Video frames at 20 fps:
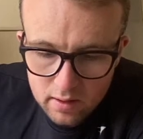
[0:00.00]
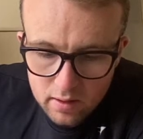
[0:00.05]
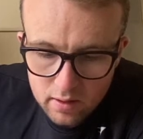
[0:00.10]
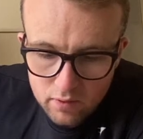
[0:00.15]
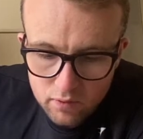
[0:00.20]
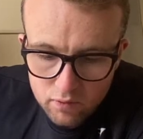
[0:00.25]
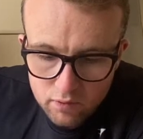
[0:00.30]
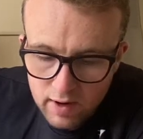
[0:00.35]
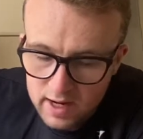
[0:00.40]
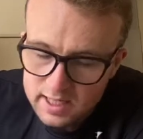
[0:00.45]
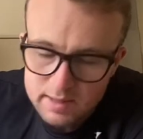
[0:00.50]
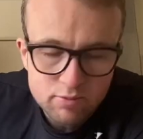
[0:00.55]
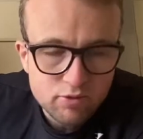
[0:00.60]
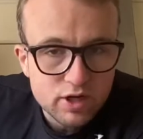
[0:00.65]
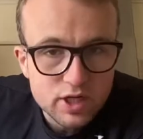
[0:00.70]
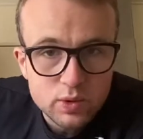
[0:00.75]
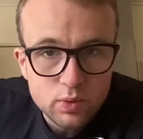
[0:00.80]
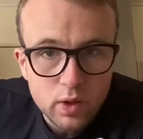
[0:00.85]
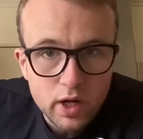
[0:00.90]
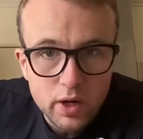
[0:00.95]

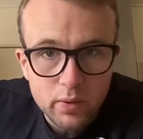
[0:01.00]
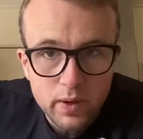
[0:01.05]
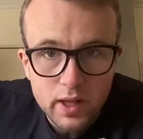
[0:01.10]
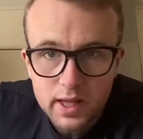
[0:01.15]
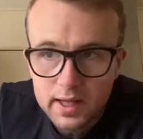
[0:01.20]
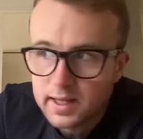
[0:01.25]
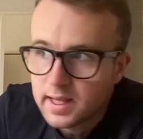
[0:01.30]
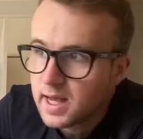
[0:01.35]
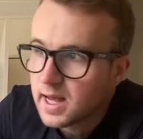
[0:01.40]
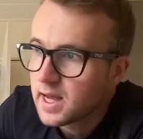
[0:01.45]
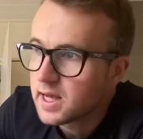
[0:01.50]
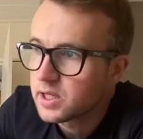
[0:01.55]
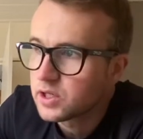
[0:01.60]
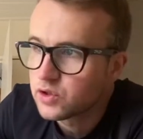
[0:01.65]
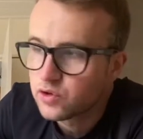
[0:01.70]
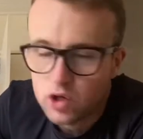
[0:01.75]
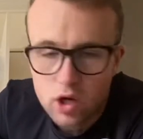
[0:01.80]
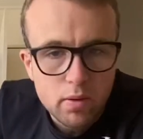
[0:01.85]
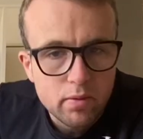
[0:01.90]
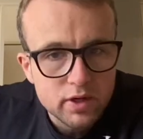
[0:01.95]
Raspberries work well in there,
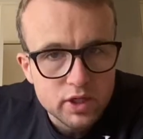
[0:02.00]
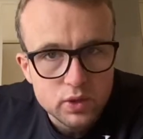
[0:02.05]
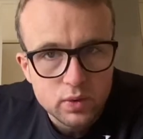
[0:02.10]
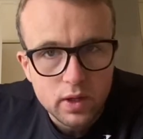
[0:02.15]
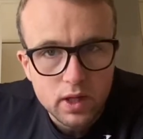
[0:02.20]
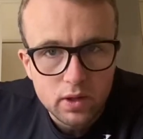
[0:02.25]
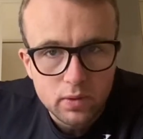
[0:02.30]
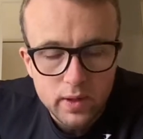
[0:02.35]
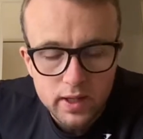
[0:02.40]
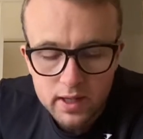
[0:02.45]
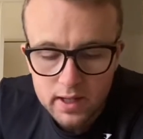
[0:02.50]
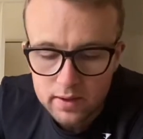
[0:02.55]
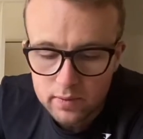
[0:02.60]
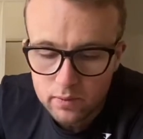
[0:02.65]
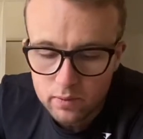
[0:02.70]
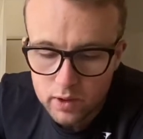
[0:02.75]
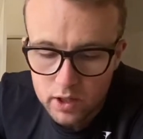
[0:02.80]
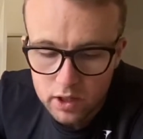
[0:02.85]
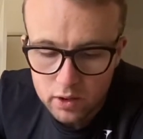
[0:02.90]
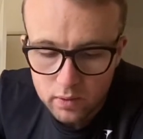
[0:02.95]
strawberries work
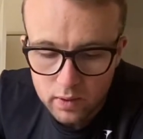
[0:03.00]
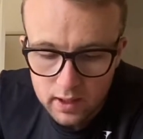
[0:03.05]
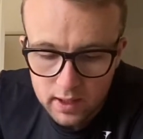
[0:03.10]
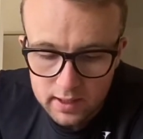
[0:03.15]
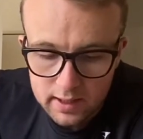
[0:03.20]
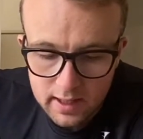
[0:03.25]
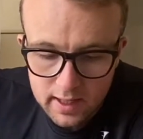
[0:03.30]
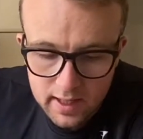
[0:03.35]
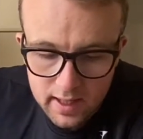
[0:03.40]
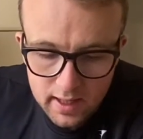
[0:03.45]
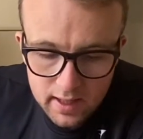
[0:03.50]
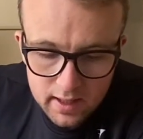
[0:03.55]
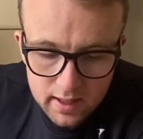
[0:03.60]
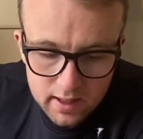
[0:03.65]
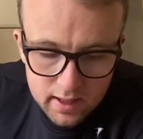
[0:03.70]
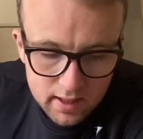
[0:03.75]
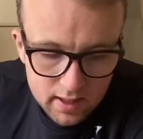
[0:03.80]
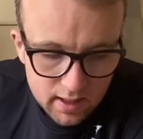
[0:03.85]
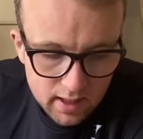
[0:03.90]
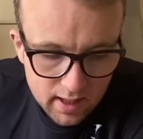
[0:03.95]
well in there,
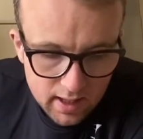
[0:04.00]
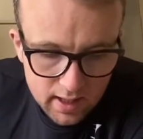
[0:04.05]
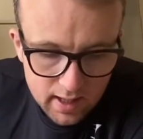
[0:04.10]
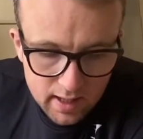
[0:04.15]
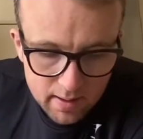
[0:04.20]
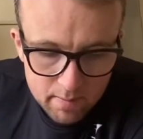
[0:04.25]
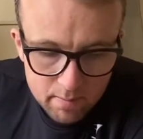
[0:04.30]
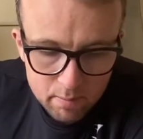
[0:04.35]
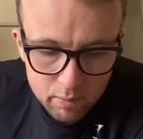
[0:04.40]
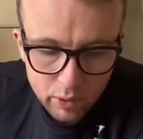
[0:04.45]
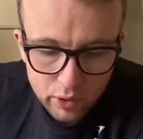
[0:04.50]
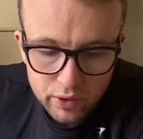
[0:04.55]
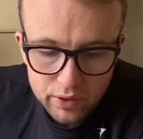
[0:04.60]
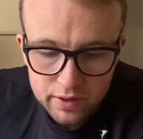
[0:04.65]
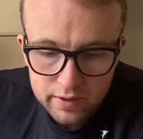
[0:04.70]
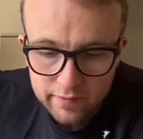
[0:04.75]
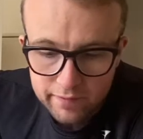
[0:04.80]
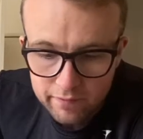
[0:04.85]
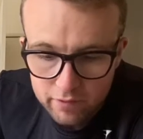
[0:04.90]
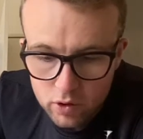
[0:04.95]
but
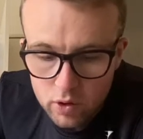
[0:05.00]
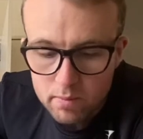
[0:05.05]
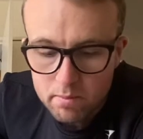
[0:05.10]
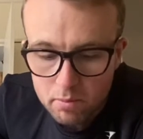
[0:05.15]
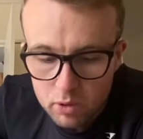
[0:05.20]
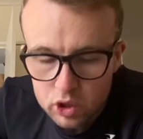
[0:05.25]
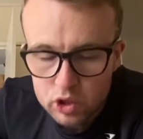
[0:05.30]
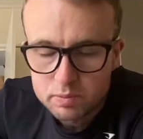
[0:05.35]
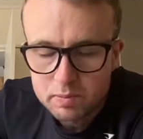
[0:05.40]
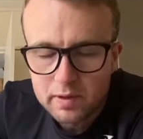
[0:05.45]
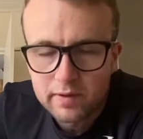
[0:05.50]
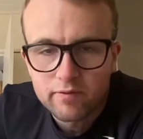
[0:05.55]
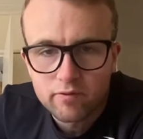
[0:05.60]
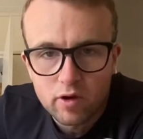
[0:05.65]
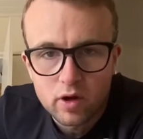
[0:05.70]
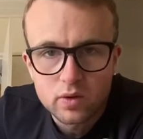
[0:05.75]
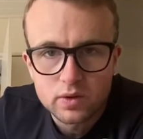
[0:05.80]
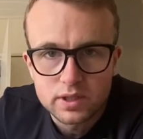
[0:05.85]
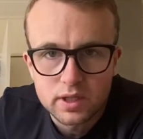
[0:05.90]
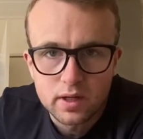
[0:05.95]
the fruit must be
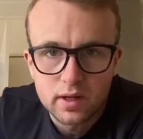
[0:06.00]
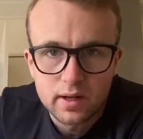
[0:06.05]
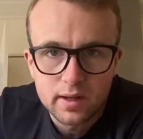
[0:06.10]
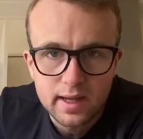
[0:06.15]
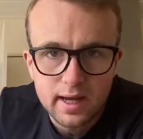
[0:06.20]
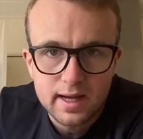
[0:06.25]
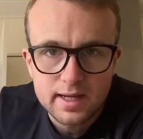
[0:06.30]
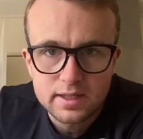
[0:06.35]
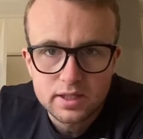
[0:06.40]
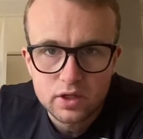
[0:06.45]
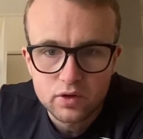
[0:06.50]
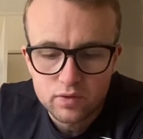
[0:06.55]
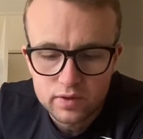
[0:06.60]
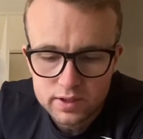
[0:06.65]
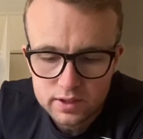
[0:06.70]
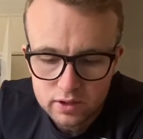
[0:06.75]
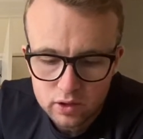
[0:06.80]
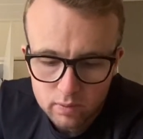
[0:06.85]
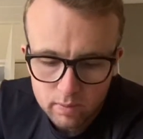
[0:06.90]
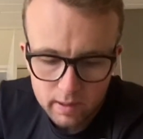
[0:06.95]
frozen. That is the
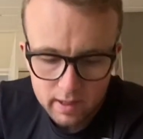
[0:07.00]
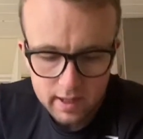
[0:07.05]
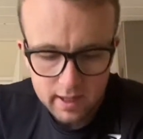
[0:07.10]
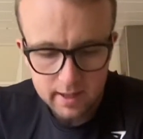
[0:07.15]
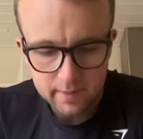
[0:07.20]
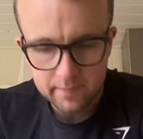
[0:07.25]
critical part.